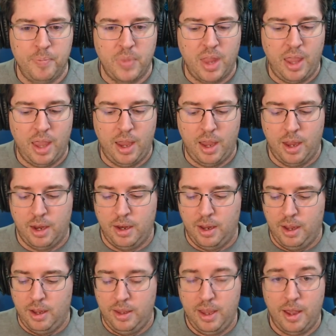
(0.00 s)
And
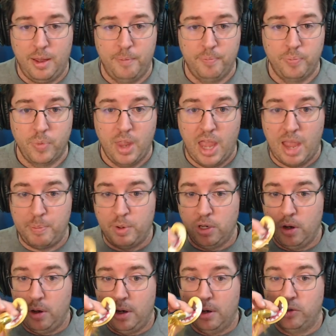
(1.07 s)
yeah, Happy
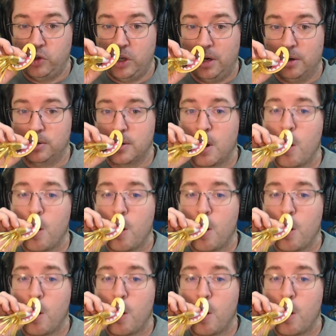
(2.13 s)
New Year. Cheers.